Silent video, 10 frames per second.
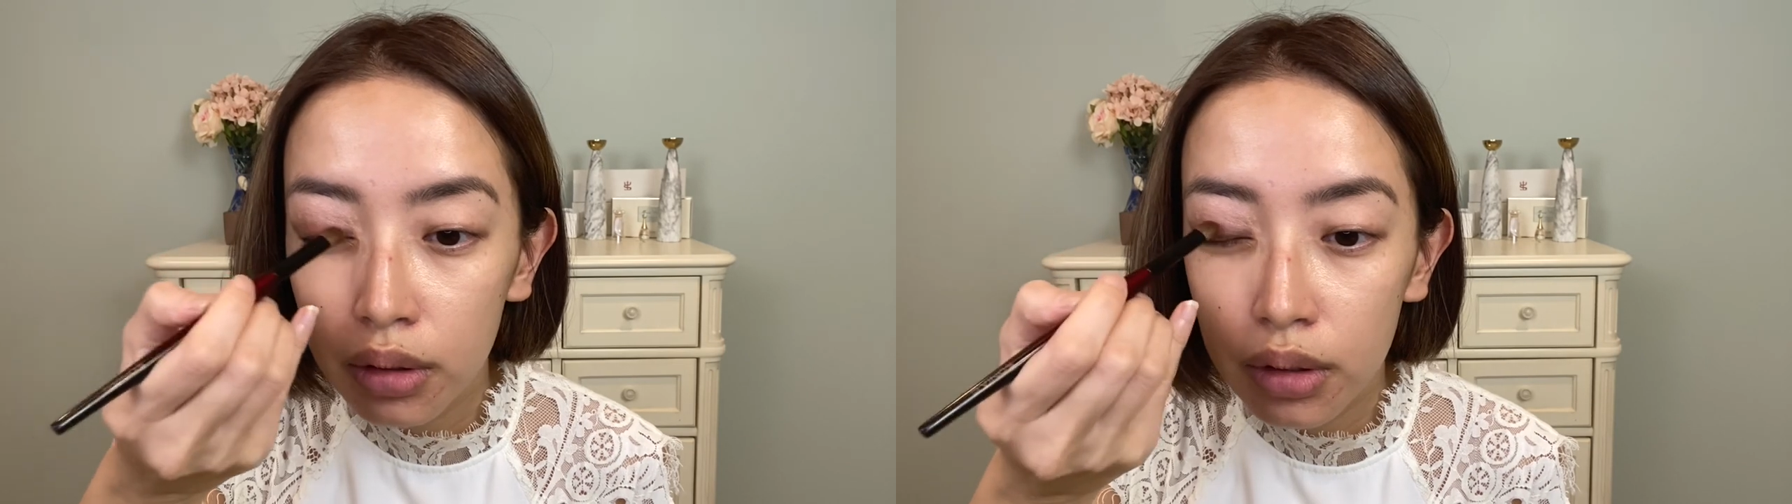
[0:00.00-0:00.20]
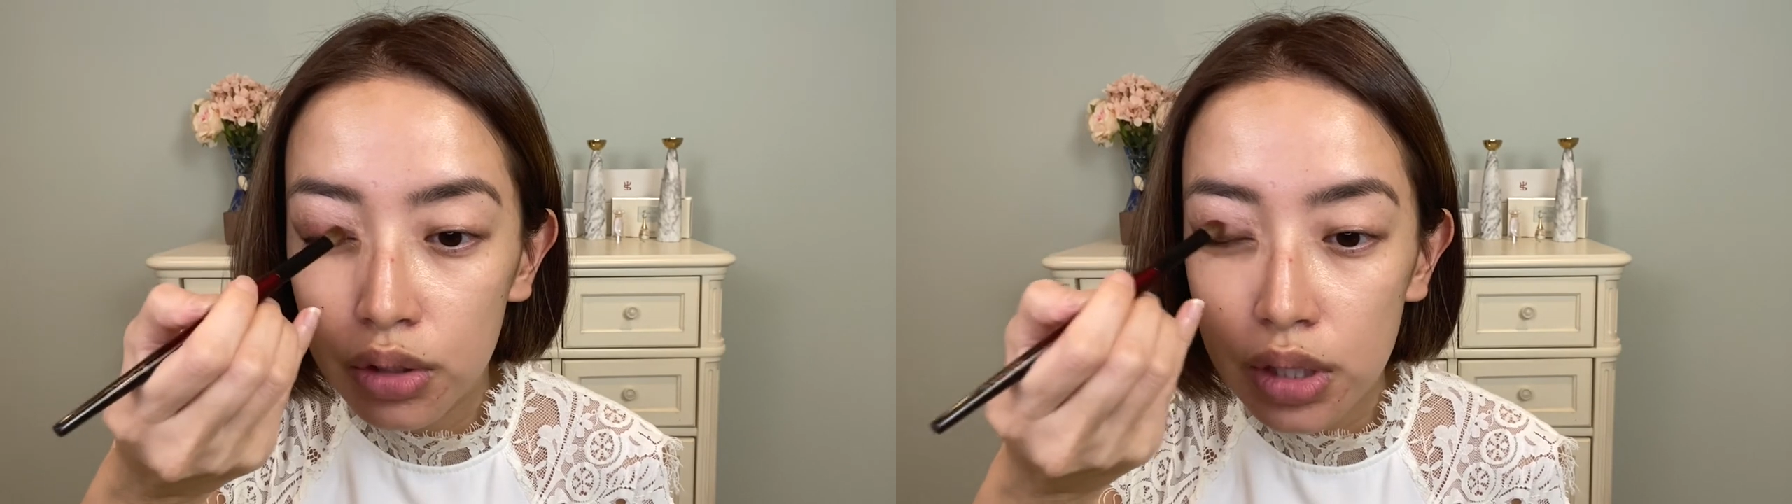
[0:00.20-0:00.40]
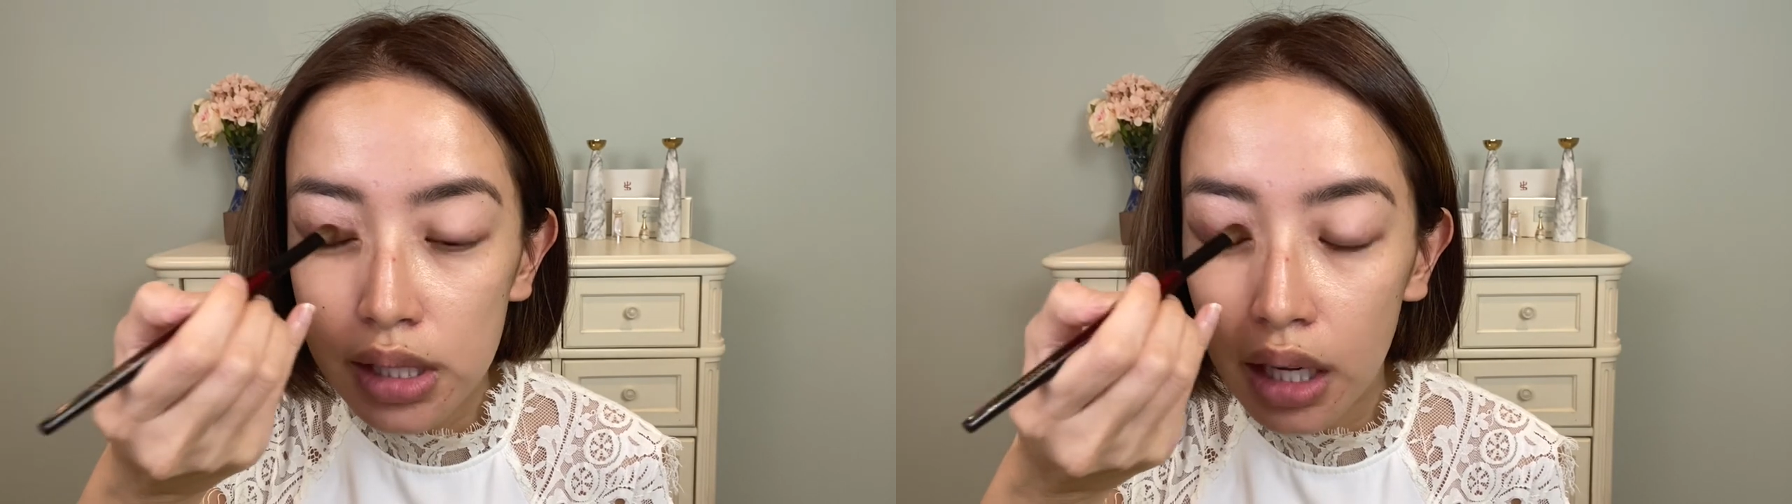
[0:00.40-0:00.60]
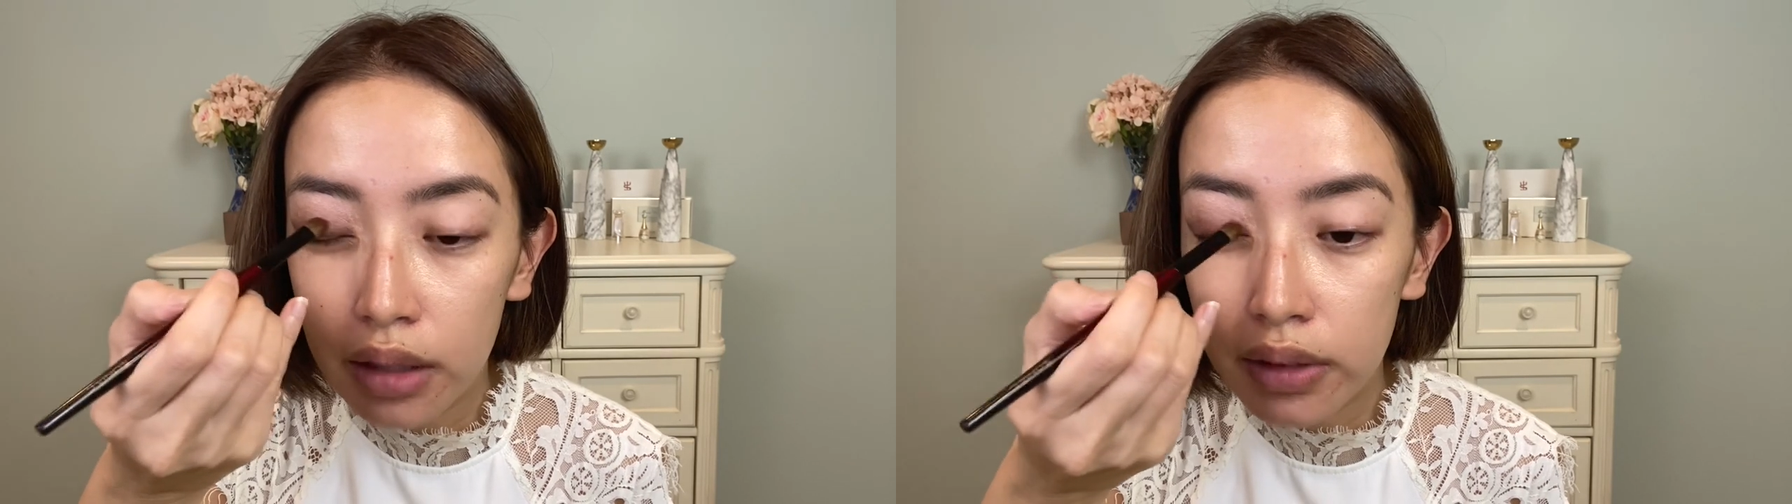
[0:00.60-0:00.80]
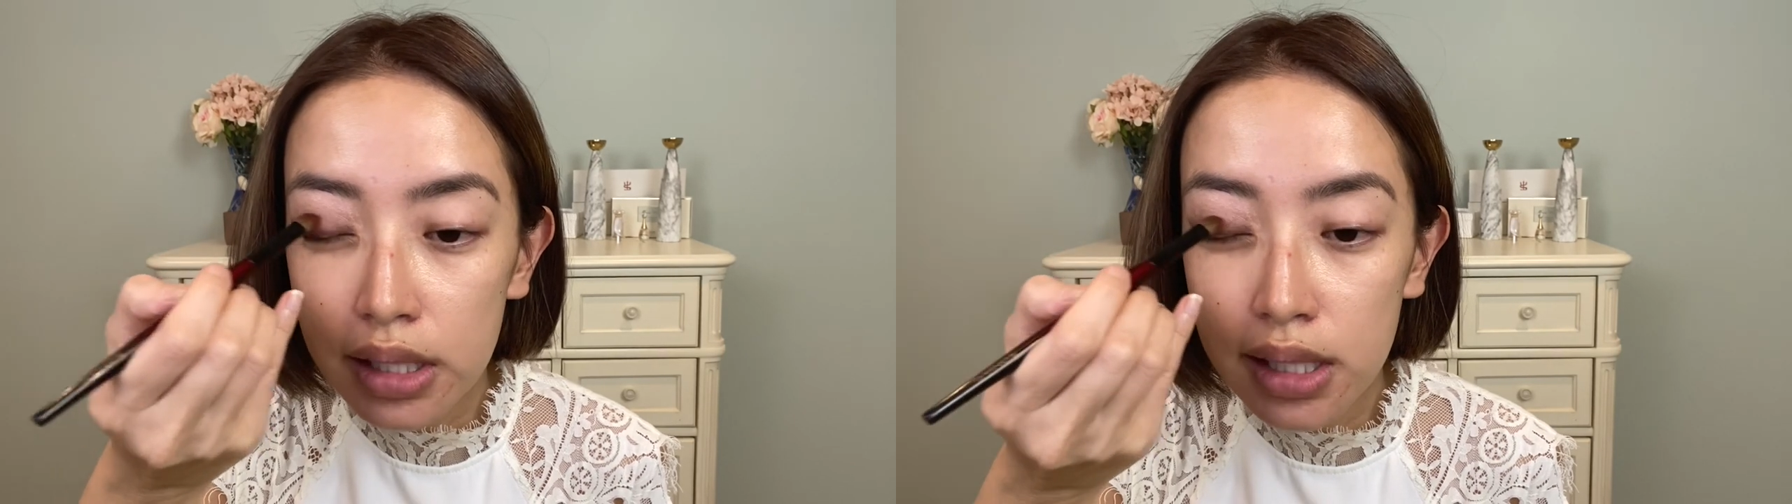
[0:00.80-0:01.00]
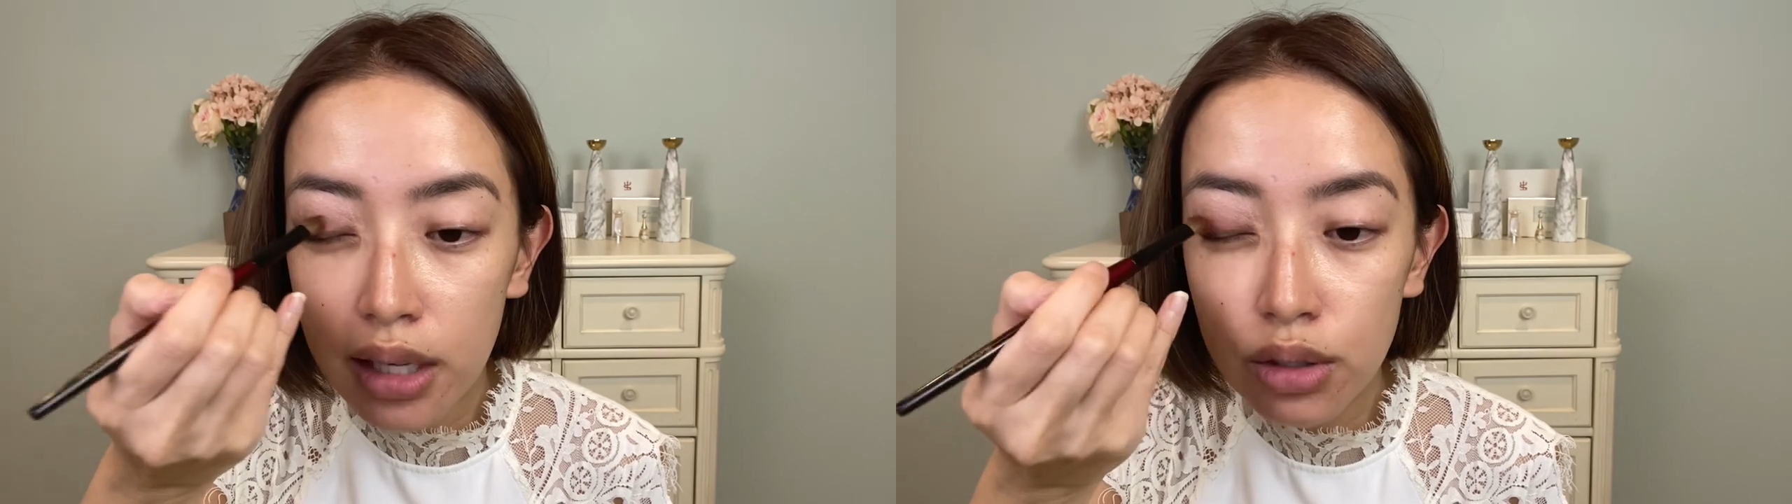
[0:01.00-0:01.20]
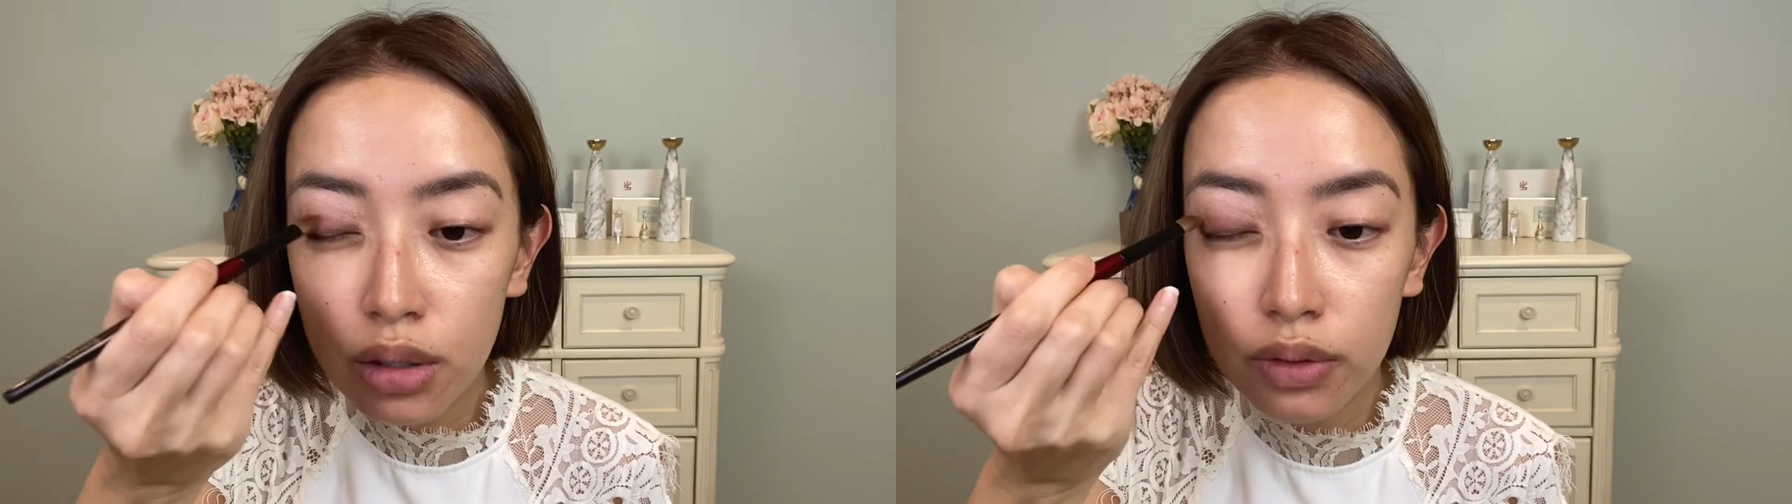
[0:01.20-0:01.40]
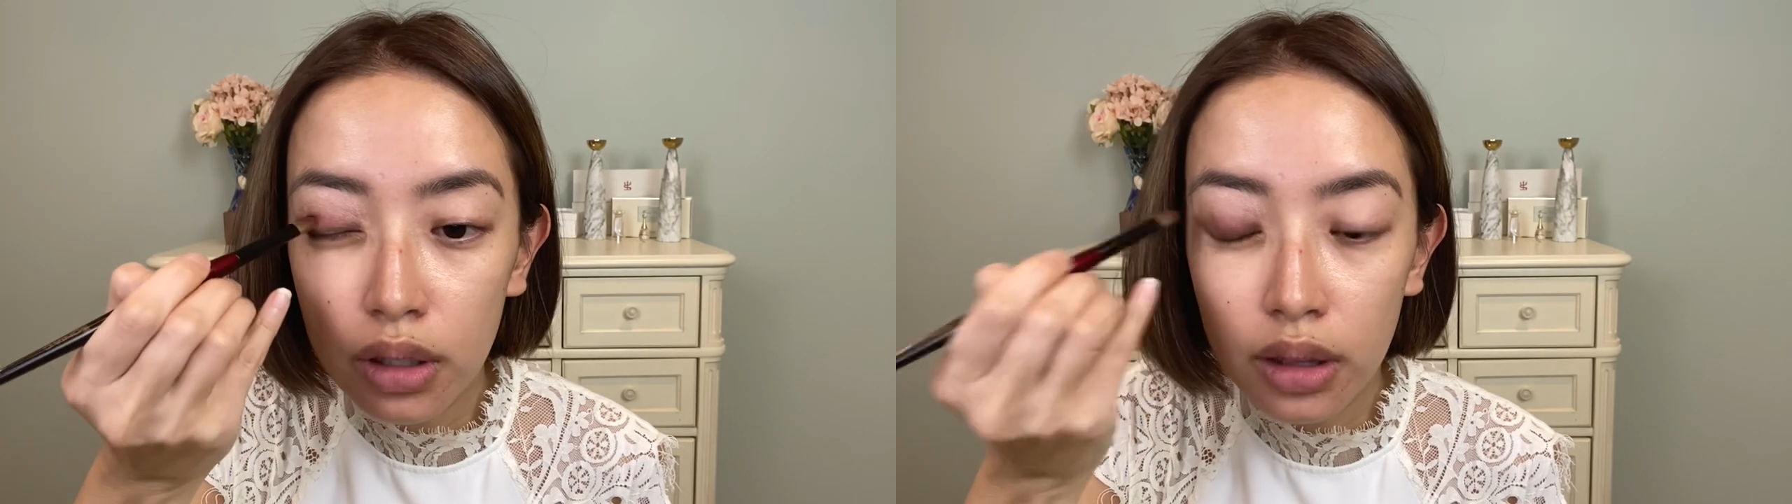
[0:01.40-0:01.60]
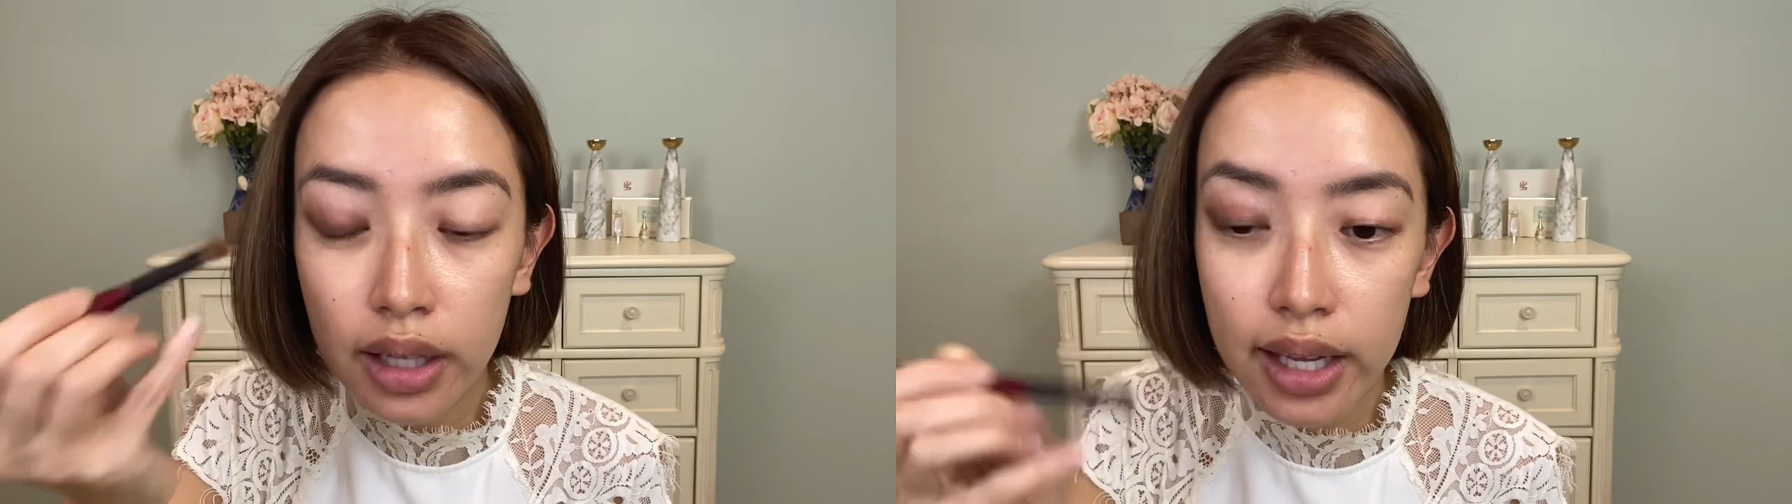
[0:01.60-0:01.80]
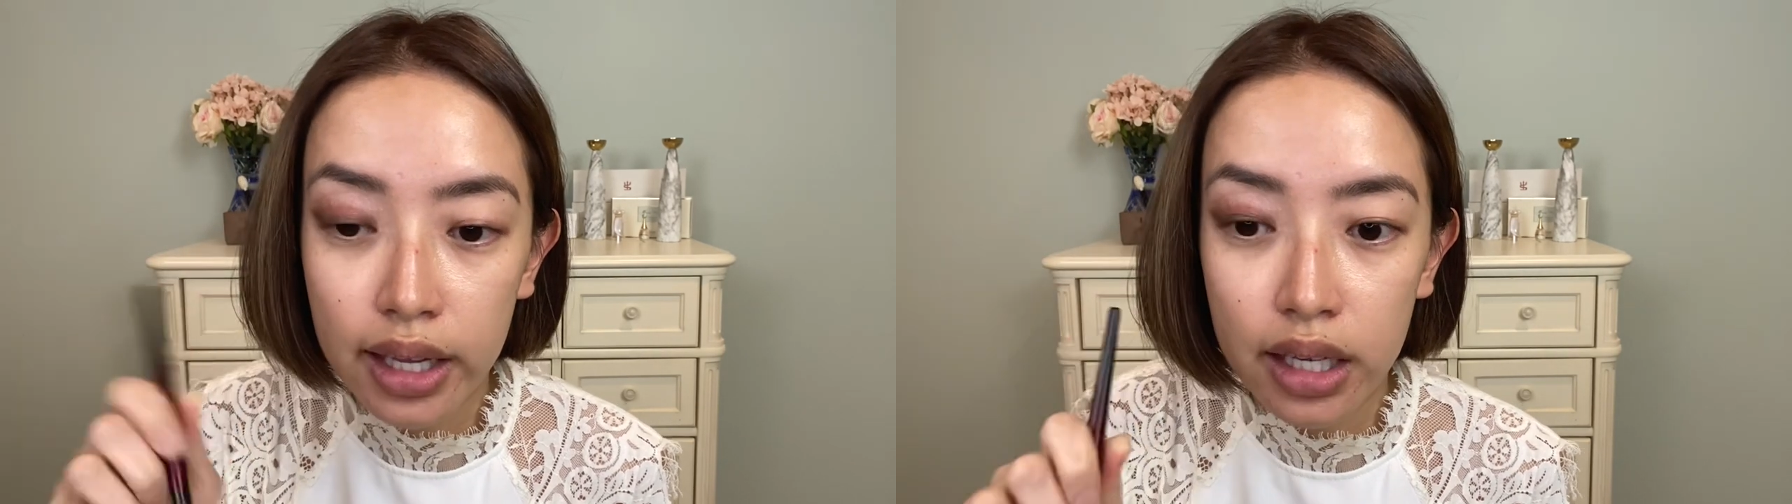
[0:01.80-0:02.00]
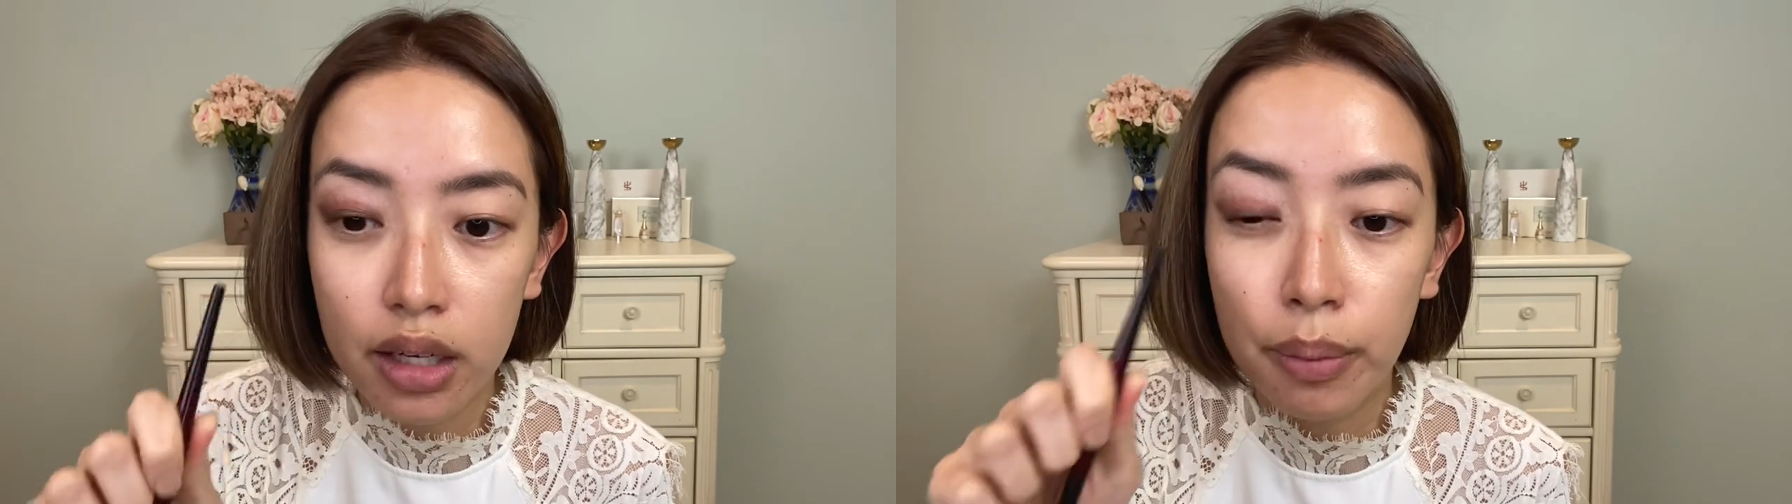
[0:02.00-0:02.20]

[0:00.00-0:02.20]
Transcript: just kind of the center of the lid,